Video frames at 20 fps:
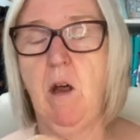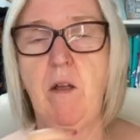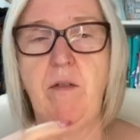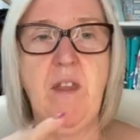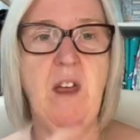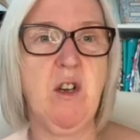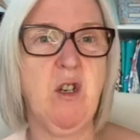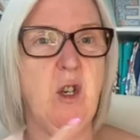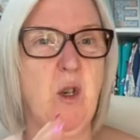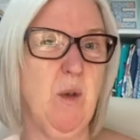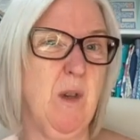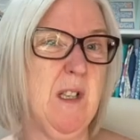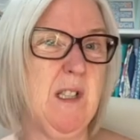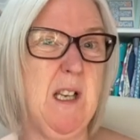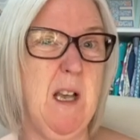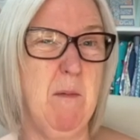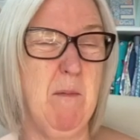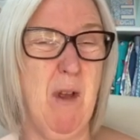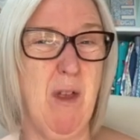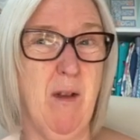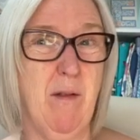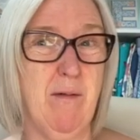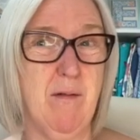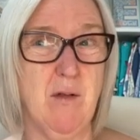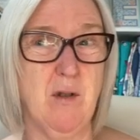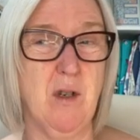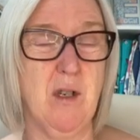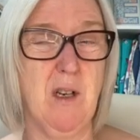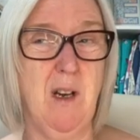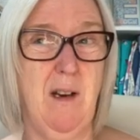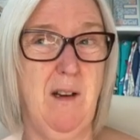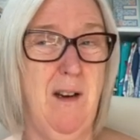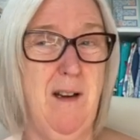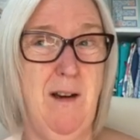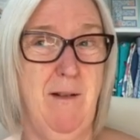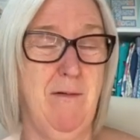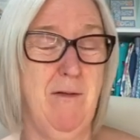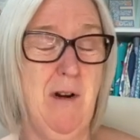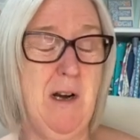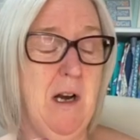and then do the same on the front, and I
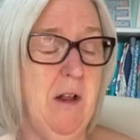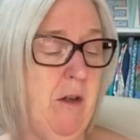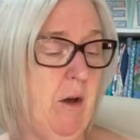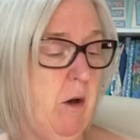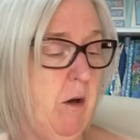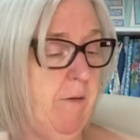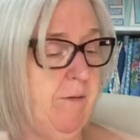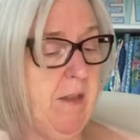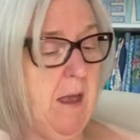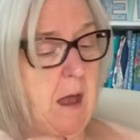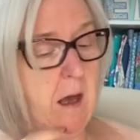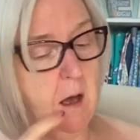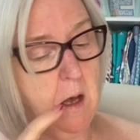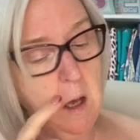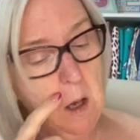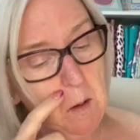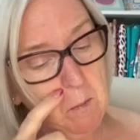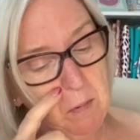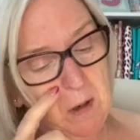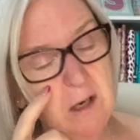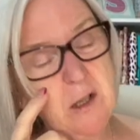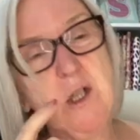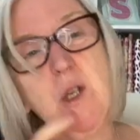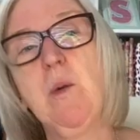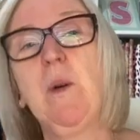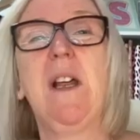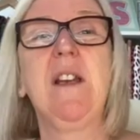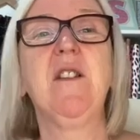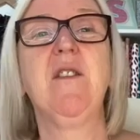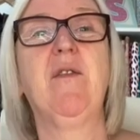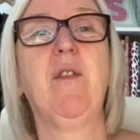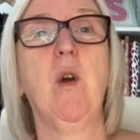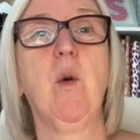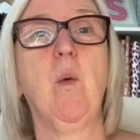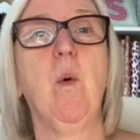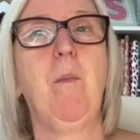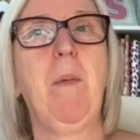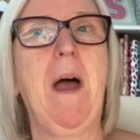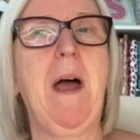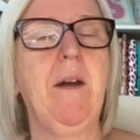never really thought of that. But I do like to follow
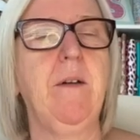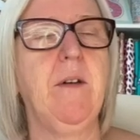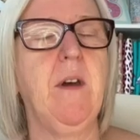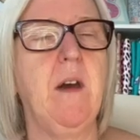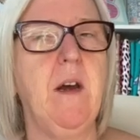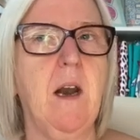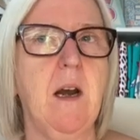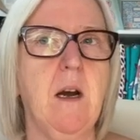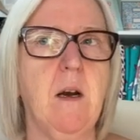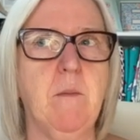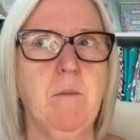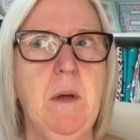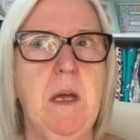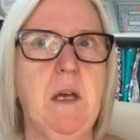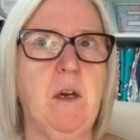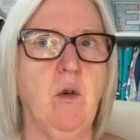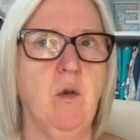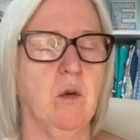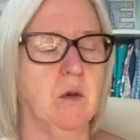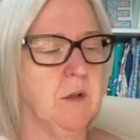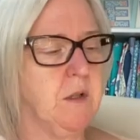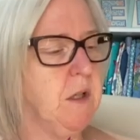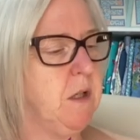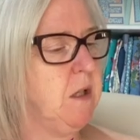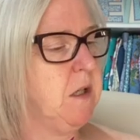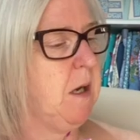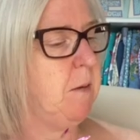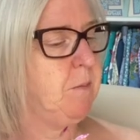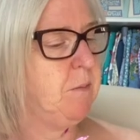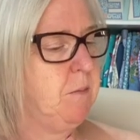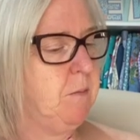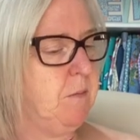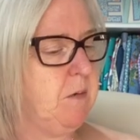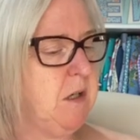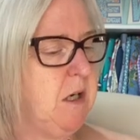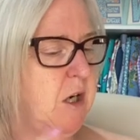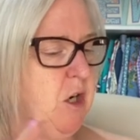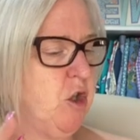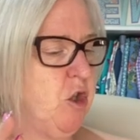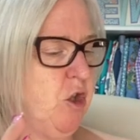a pattern and then I make notes and
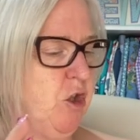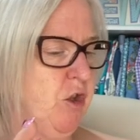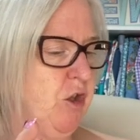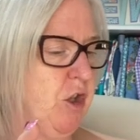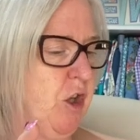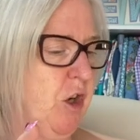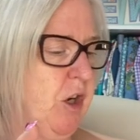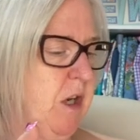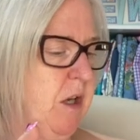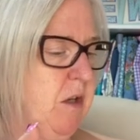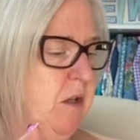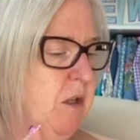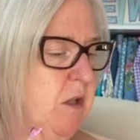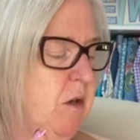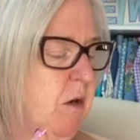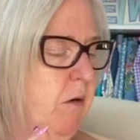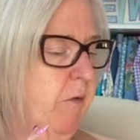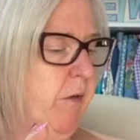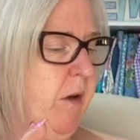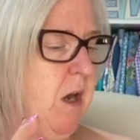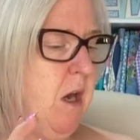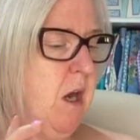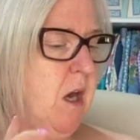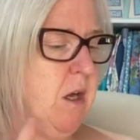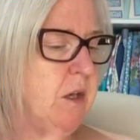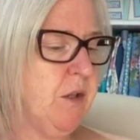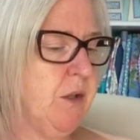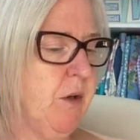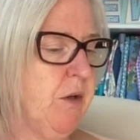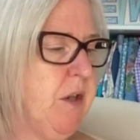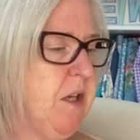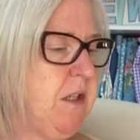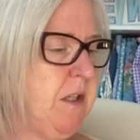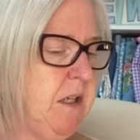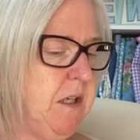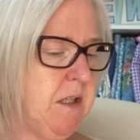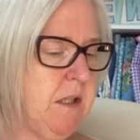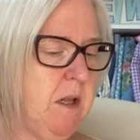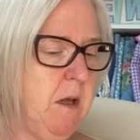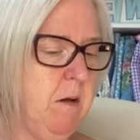adaptations on it and stuff. So this
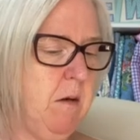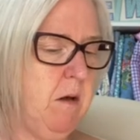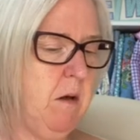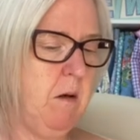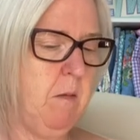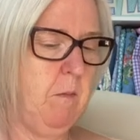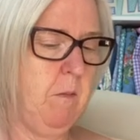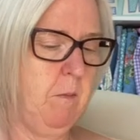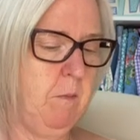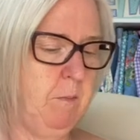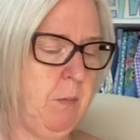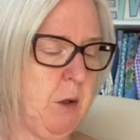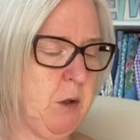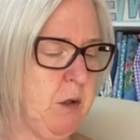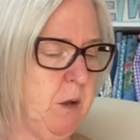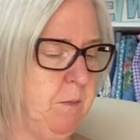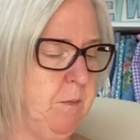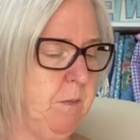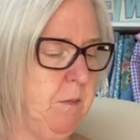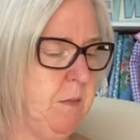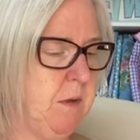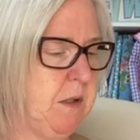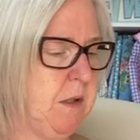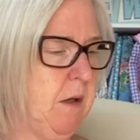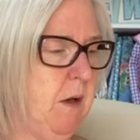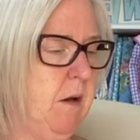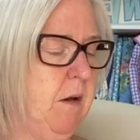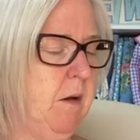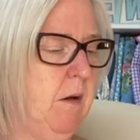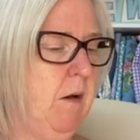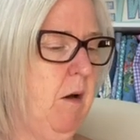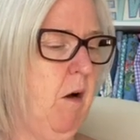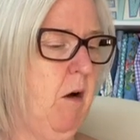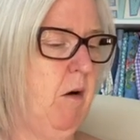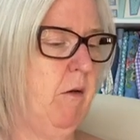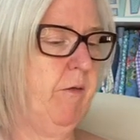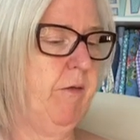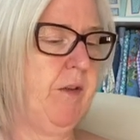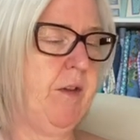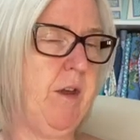is the bottoms
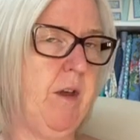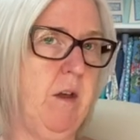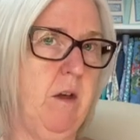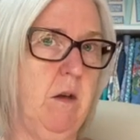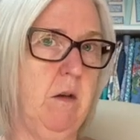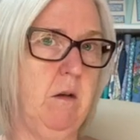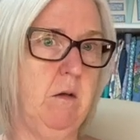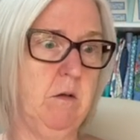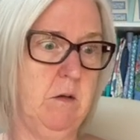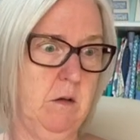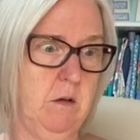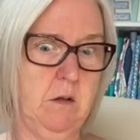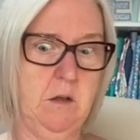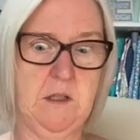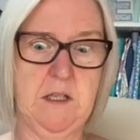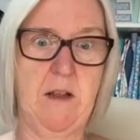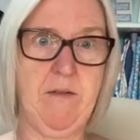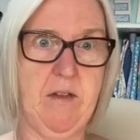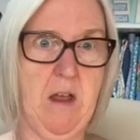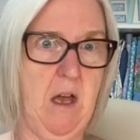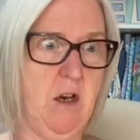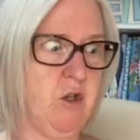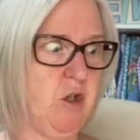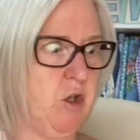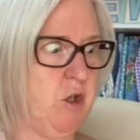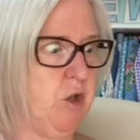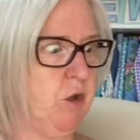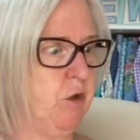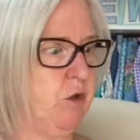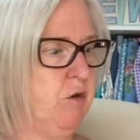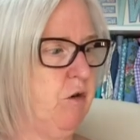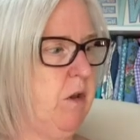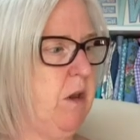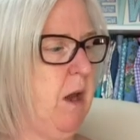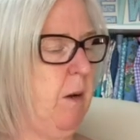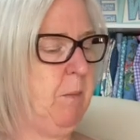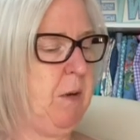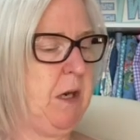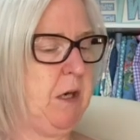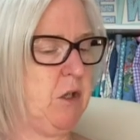of the said that I just showed you in
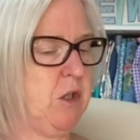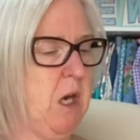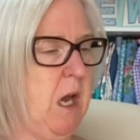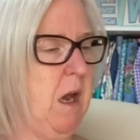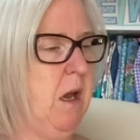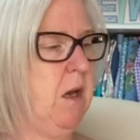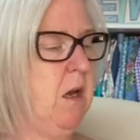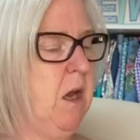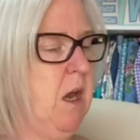that picture.